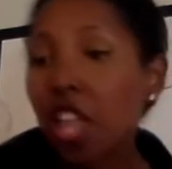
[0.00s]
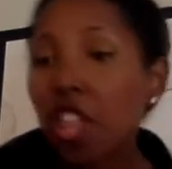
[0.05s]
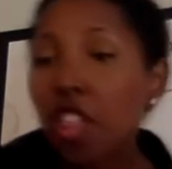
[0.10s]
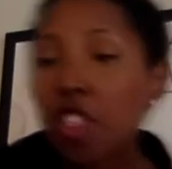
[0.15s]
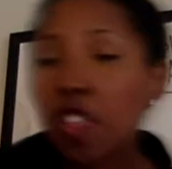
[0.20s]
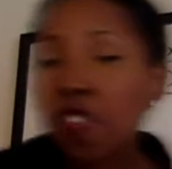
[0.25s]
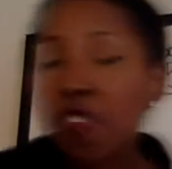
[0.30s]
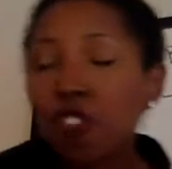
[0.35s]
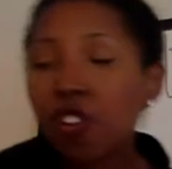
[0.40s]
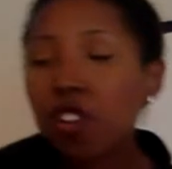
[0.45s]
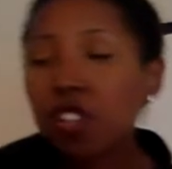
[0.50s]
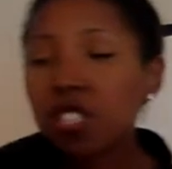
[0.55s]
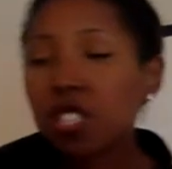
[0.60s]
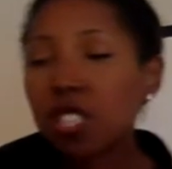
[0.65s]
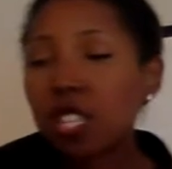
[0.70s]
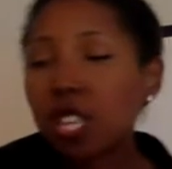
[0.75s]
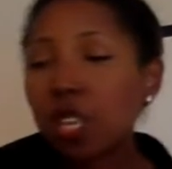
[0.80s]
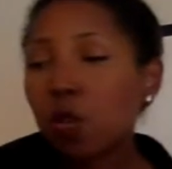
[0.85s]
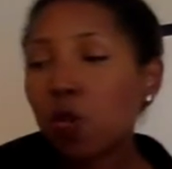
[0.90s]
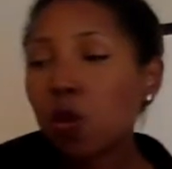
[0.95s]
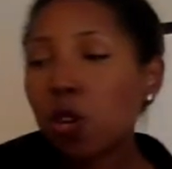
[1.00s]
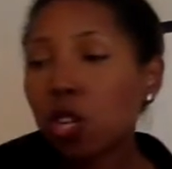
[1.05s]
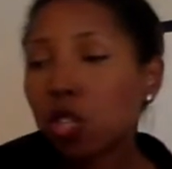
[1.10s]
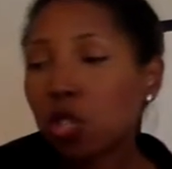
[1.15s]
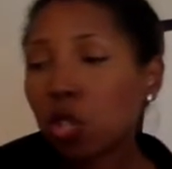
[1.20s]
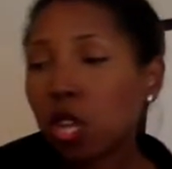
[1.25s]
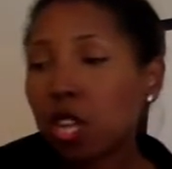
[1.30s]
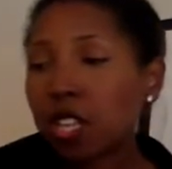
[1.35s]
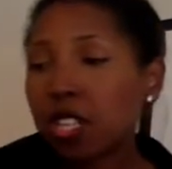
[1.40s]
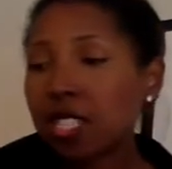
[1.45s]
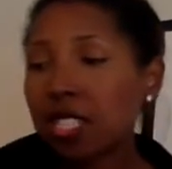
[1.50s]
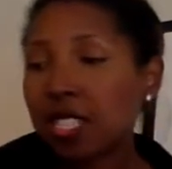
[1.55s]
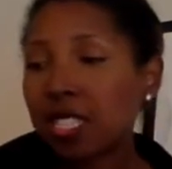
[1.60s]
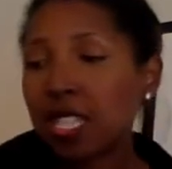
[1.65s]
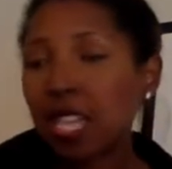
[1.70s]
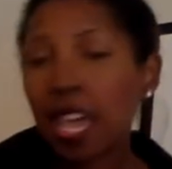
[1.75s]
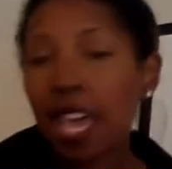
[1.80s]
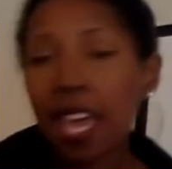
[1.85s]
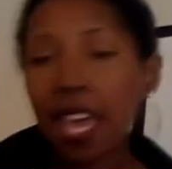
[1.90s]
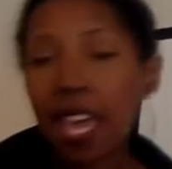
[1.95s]
The first thing we're going to
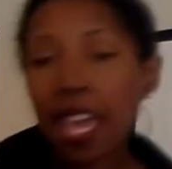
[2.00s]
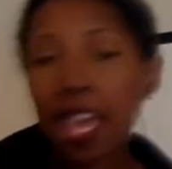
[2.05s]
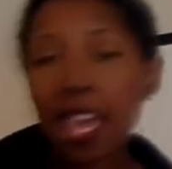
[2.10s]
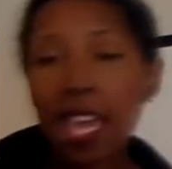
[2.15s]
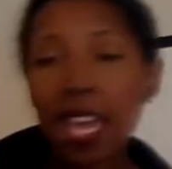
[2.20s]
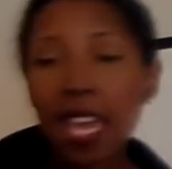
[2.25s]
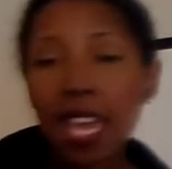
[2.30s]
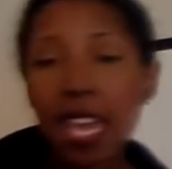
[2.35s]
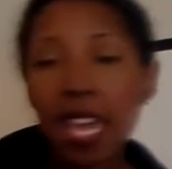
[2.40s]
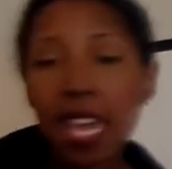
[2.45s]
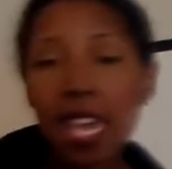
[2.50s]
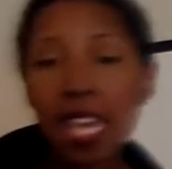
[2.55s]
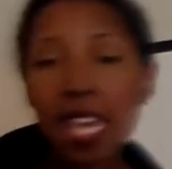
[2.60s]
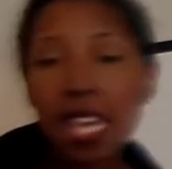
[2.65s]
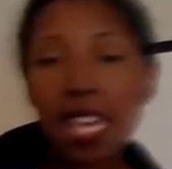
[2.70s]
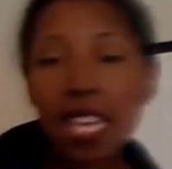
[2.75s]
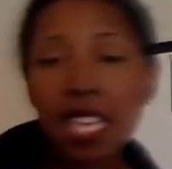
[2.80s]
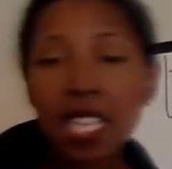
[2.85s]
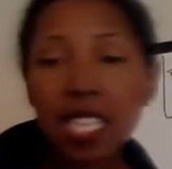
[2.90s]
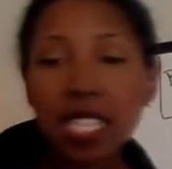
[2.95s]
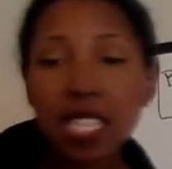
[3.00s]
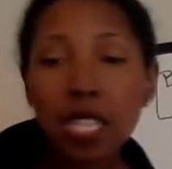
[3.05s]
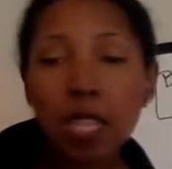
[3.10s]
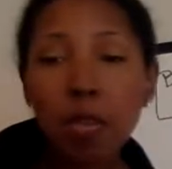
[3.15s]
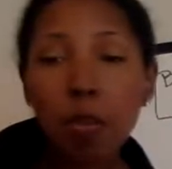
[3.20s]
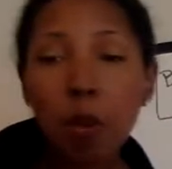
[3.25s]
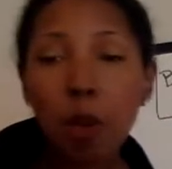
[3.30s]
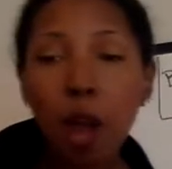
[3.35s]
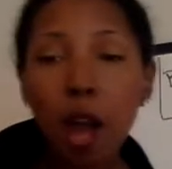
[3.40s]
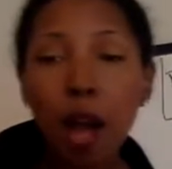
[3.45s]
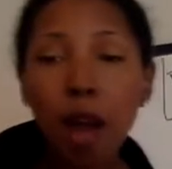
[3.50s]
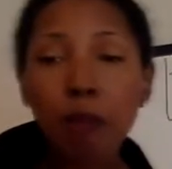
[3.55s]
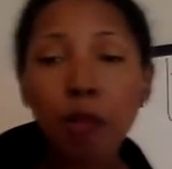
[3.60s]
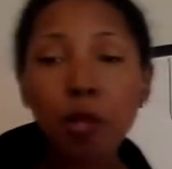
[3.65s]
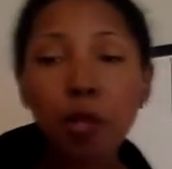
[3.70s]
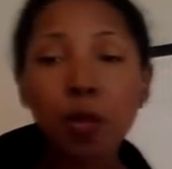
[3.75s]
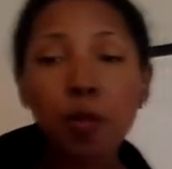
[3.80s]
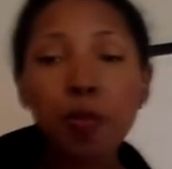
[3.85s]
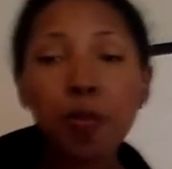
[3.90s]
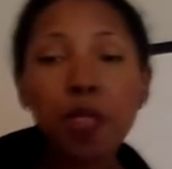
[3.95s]
say is the
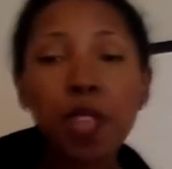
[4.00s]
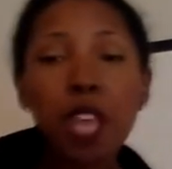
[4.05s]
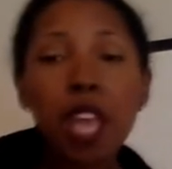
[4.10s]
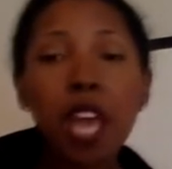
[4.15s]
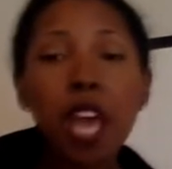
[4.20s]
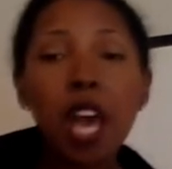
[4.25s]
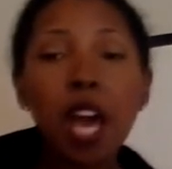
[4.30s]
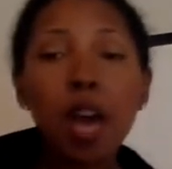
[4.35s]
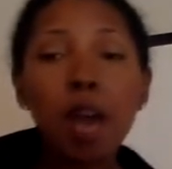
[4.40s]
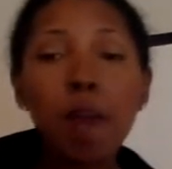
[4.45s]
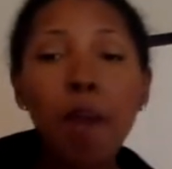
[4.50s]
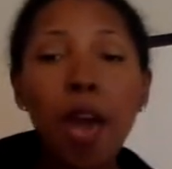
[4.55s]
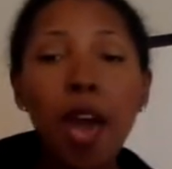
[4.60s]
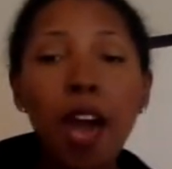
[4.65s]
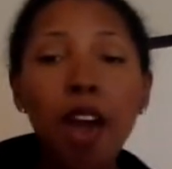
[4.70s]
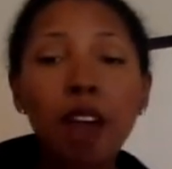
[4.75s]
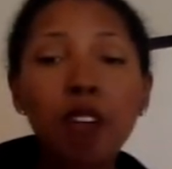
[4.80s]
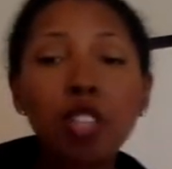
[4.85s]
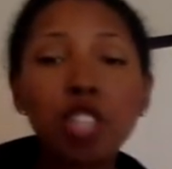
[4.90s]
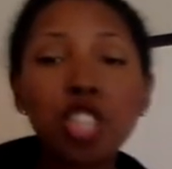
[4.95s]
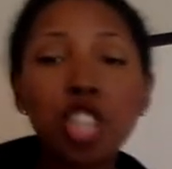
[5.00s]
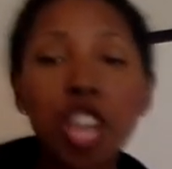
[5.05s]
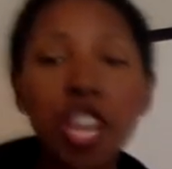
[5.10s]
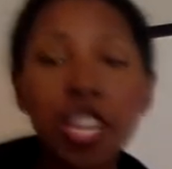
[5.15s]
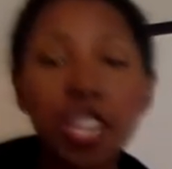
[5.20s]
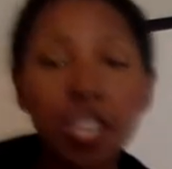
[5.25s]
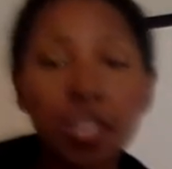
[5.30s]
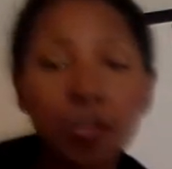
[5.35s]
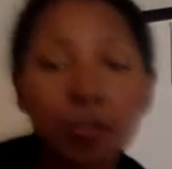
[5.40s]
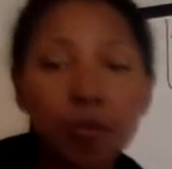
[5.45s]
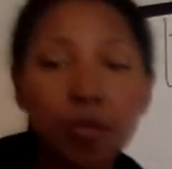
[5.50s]
problem about Jenna.